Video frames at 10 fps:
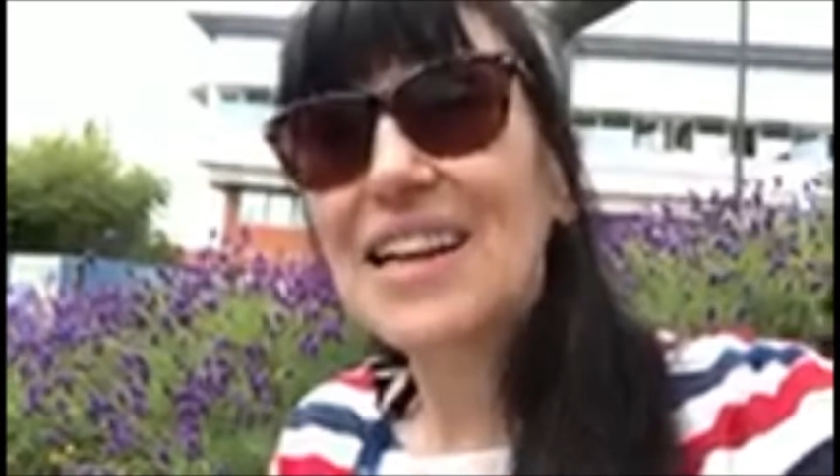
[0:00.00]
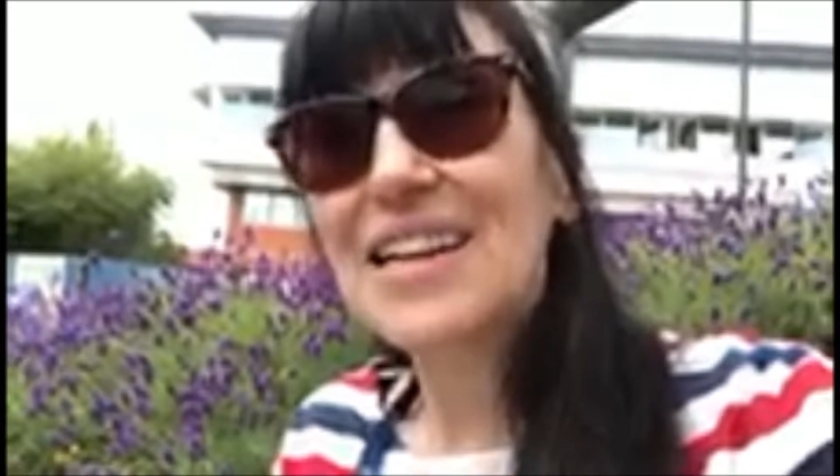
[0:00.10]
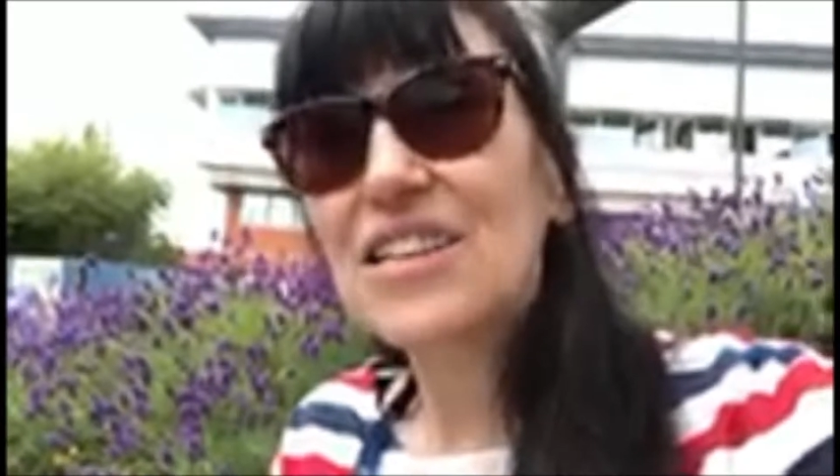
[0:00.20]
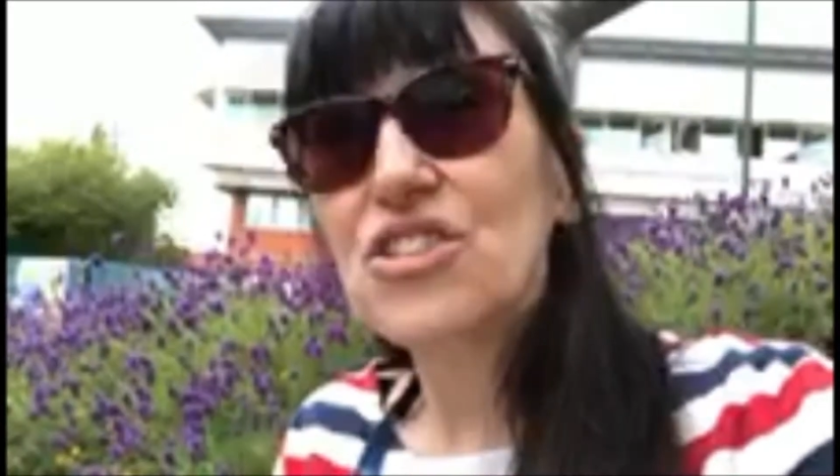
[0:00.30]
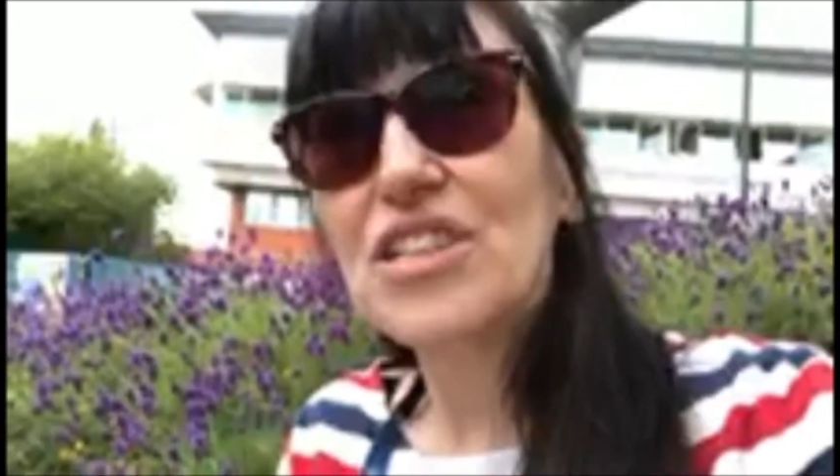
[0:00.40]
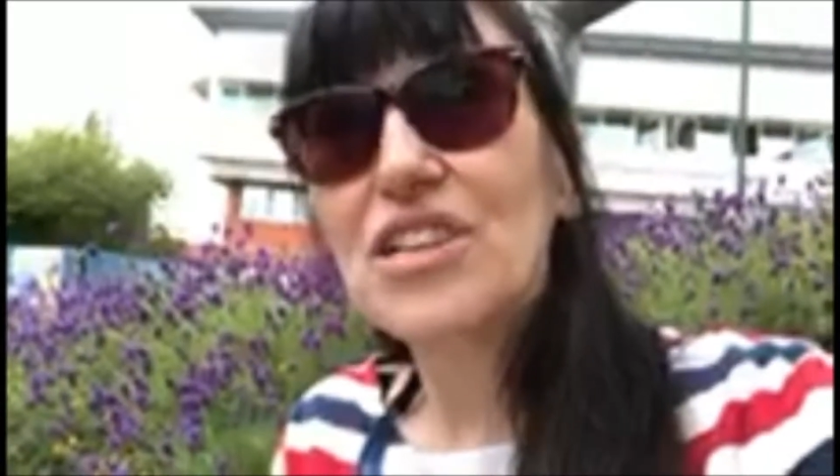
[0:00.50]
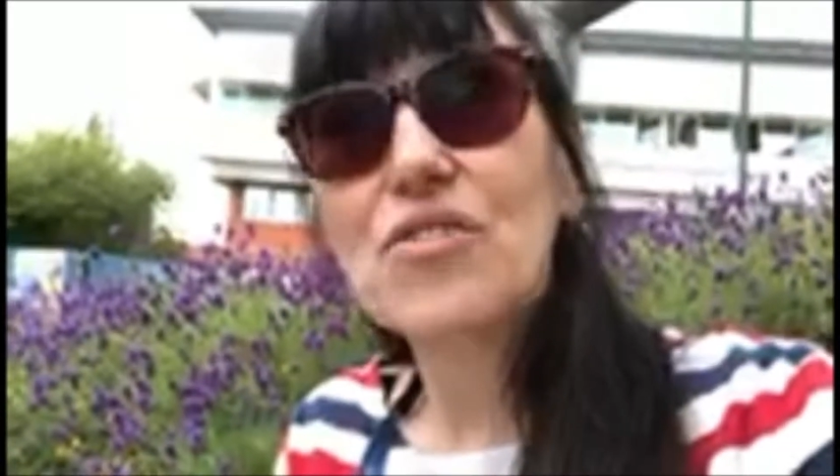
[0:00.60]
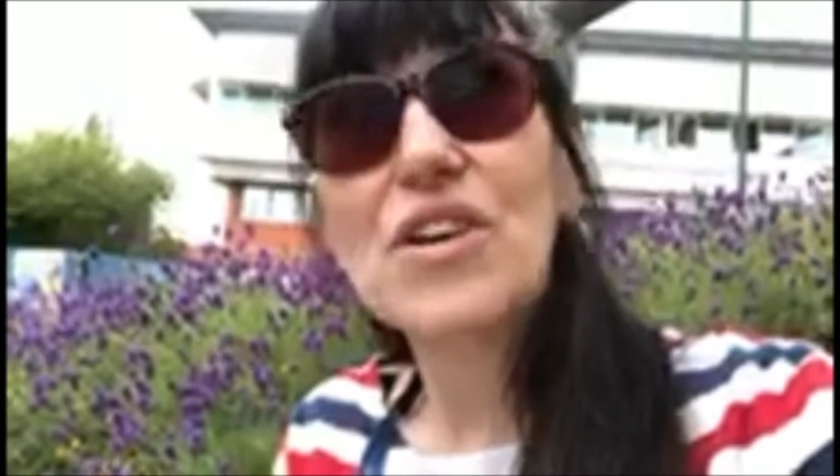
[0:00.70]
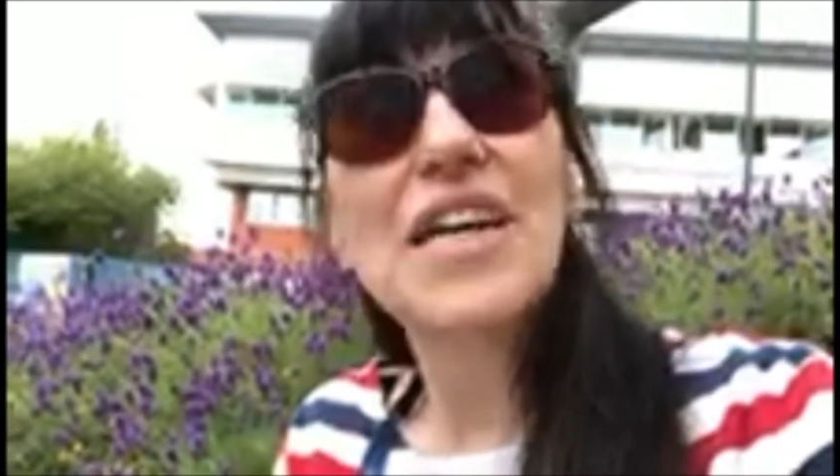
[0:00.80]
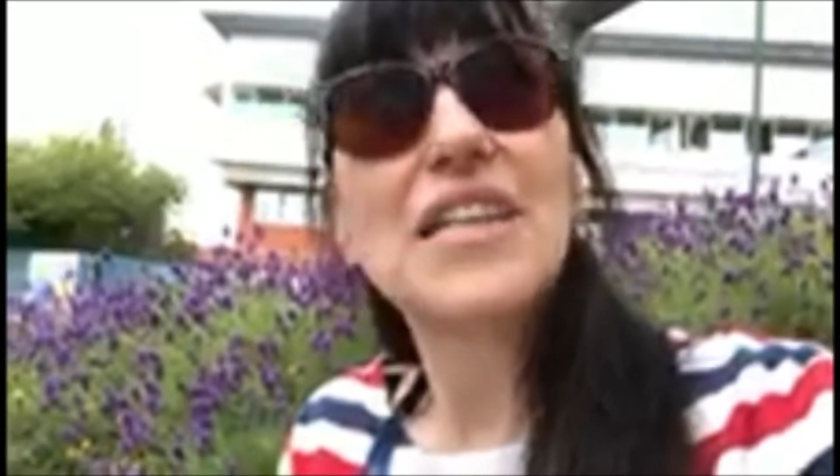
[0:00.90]
actually
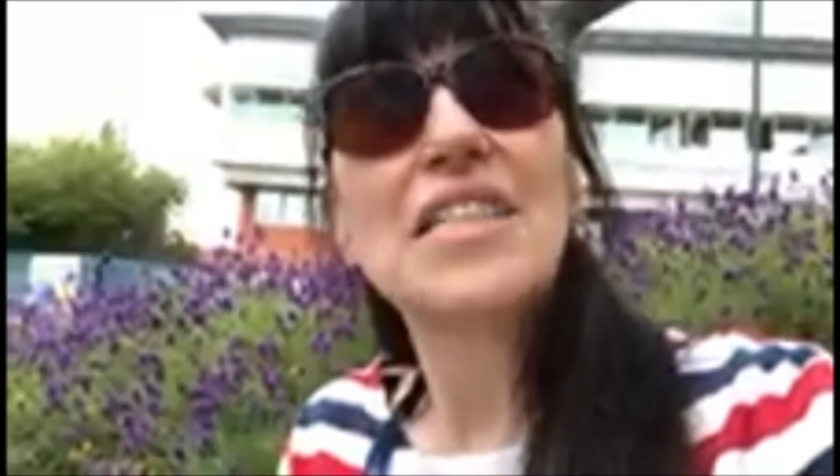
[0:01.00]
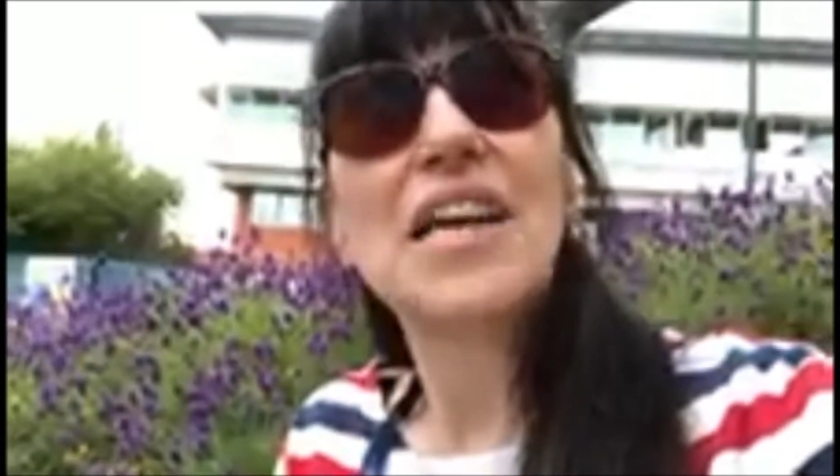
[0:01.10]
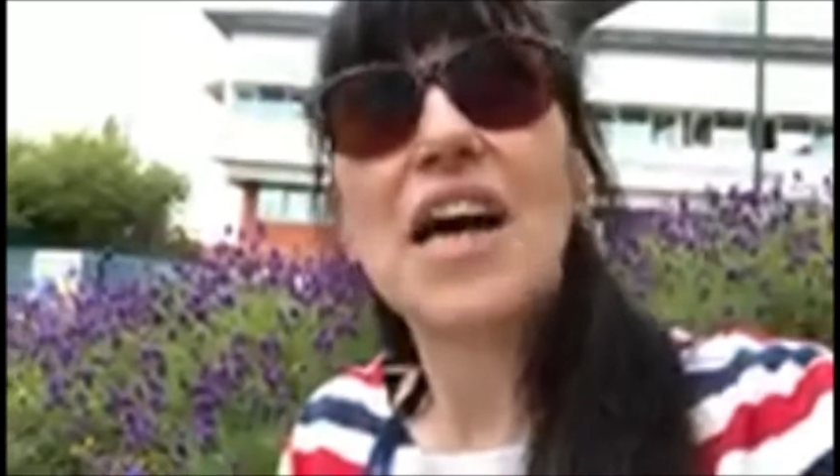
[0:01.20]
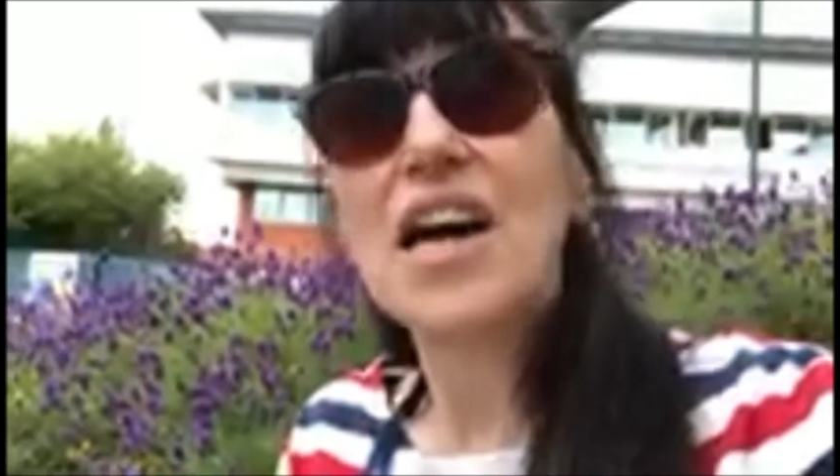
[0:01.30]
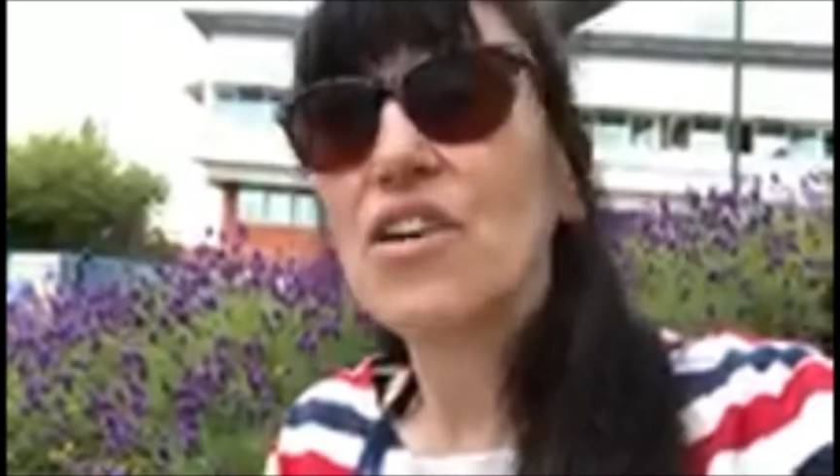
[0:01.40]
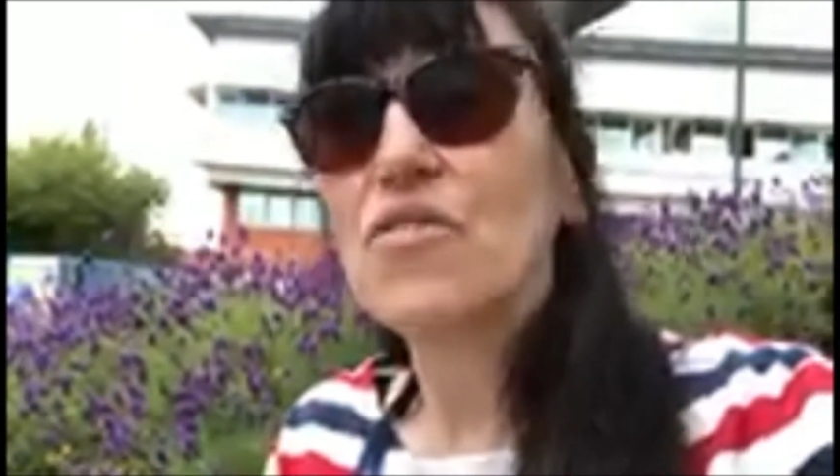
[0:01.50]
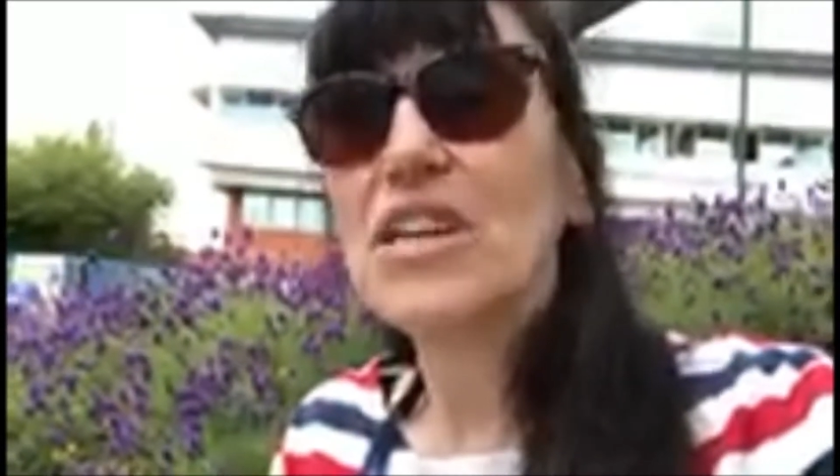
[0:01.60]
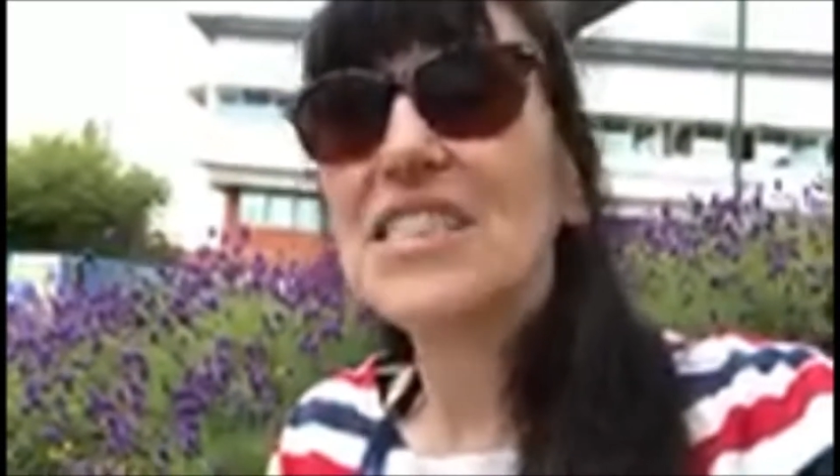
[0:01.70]
create a